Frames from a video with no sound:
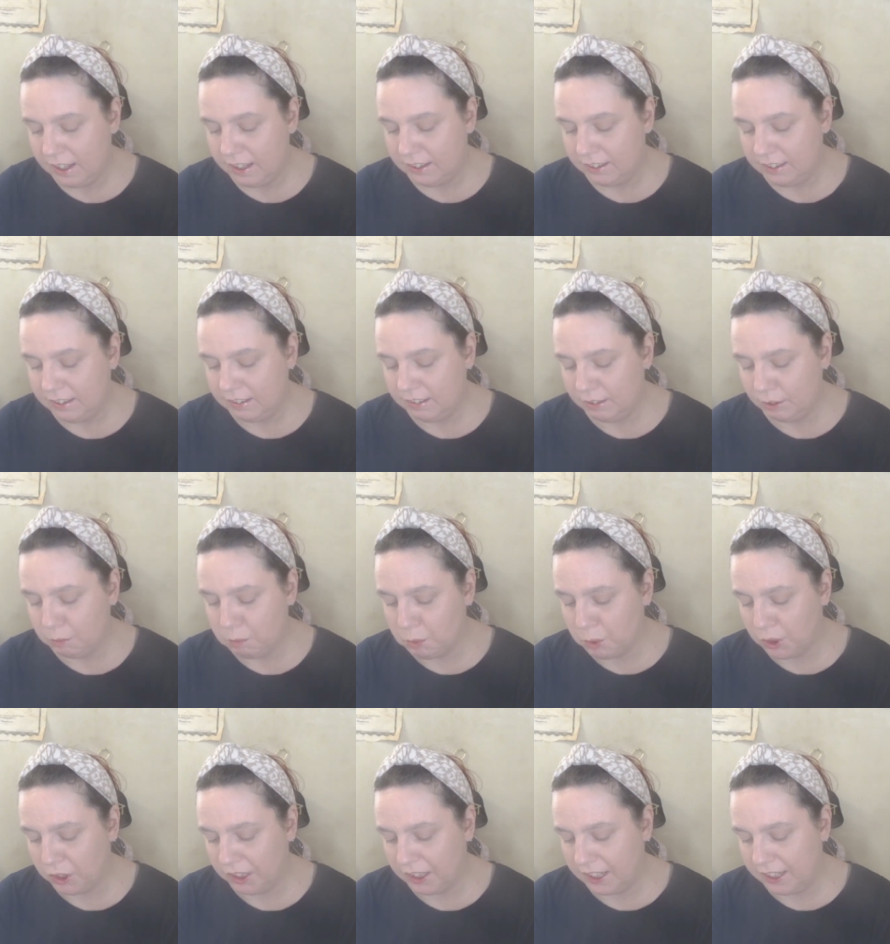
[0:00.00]
This is
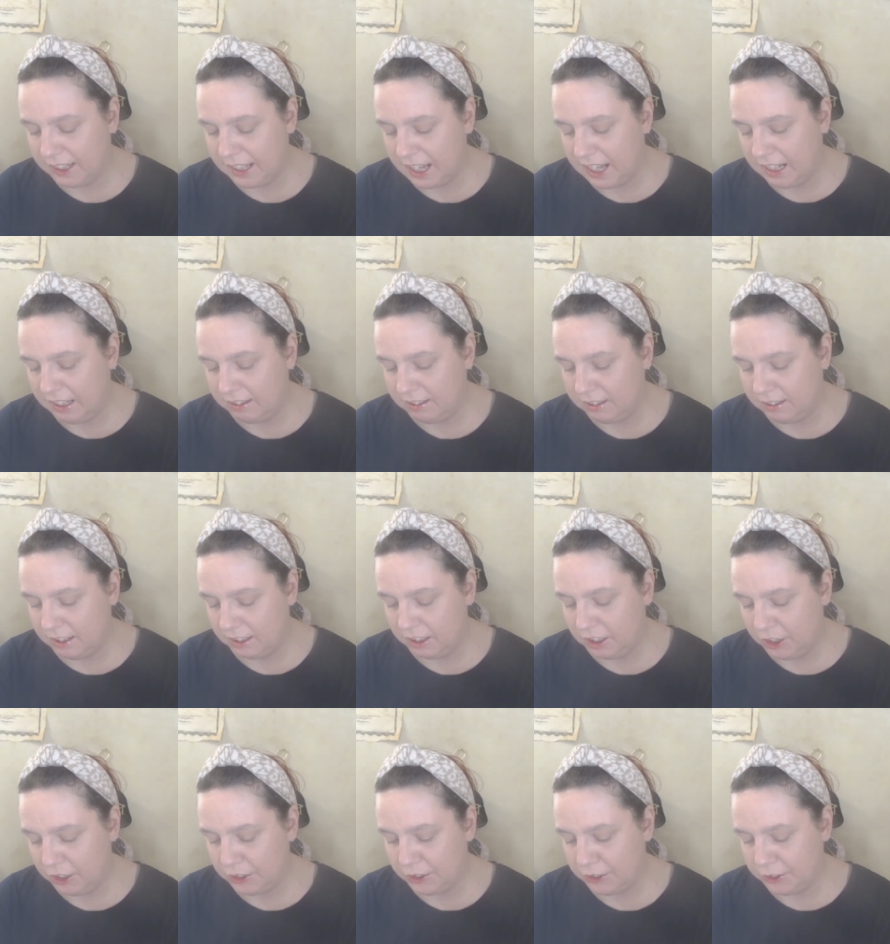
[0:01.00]
more like a
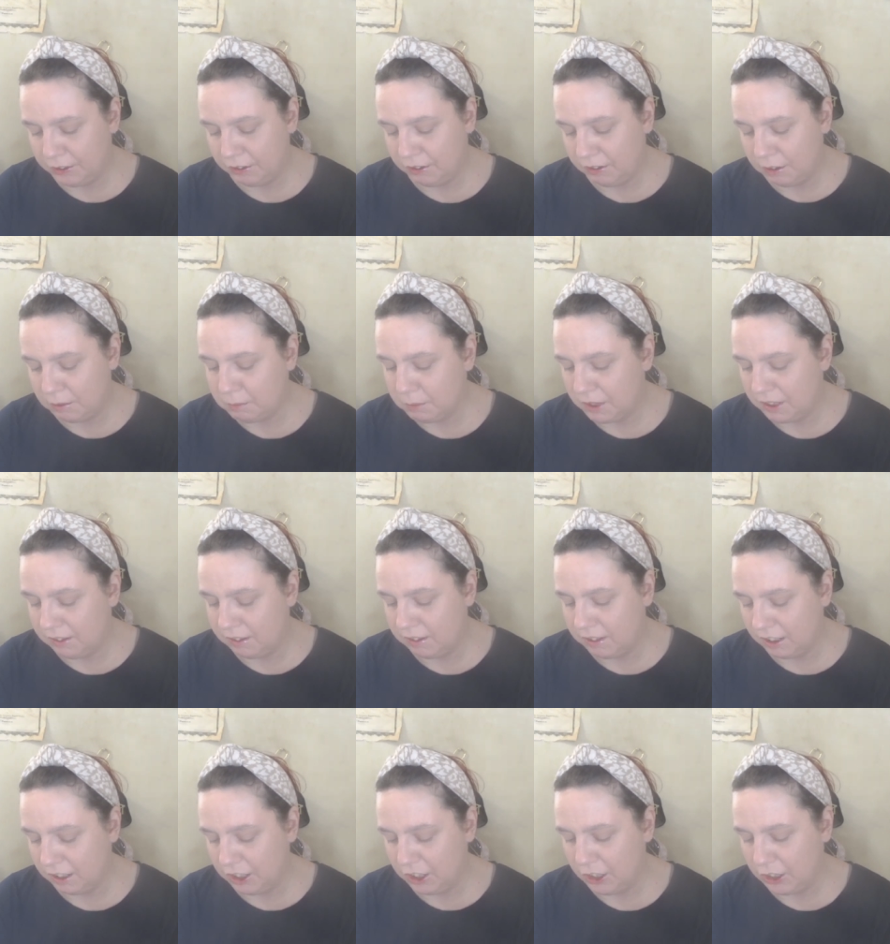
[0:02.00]
stickier, somewhat
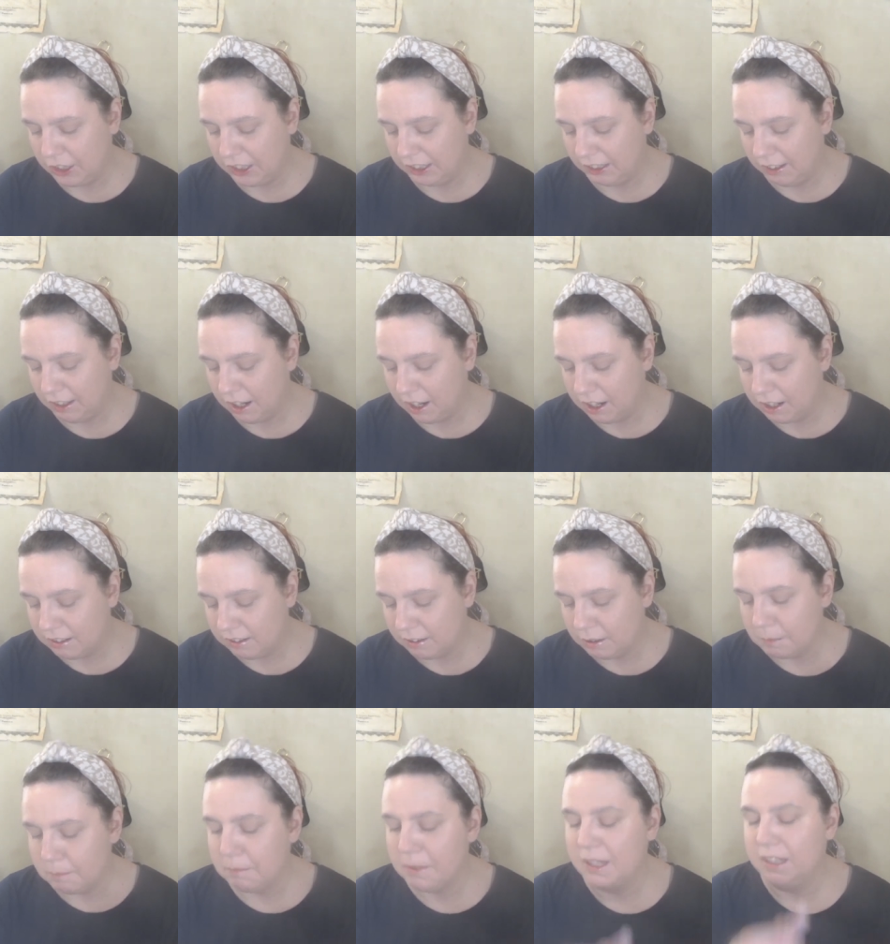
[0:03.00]
stickier gloss,
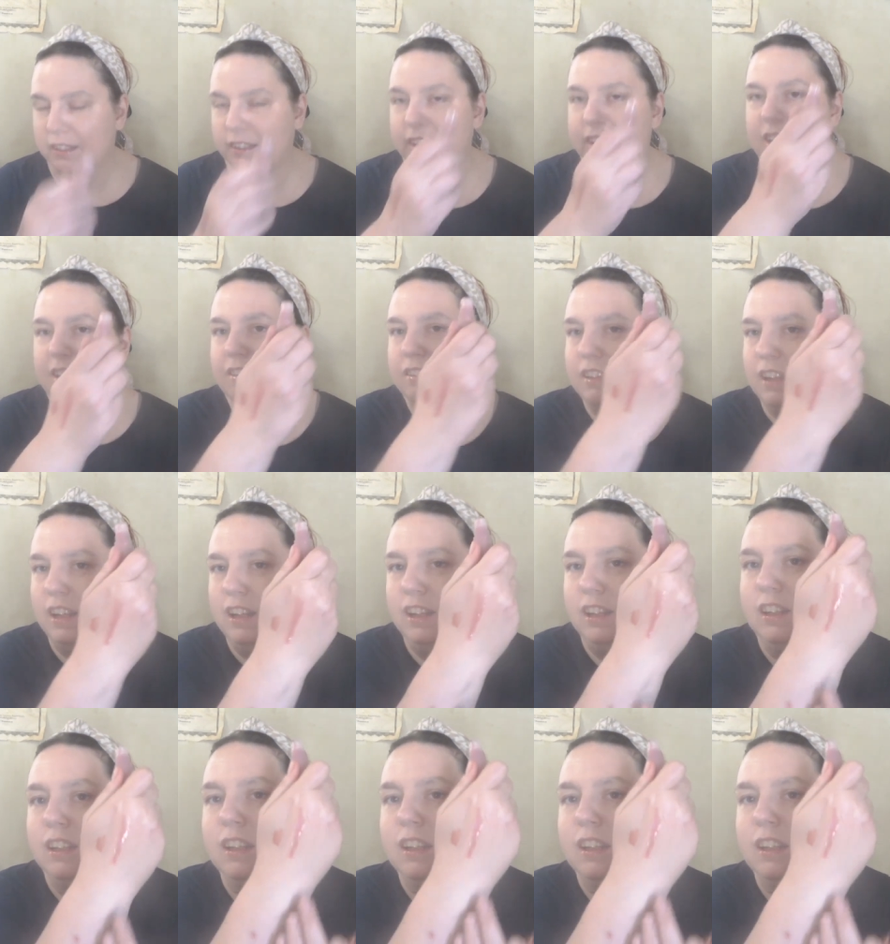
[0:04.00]
but like I said,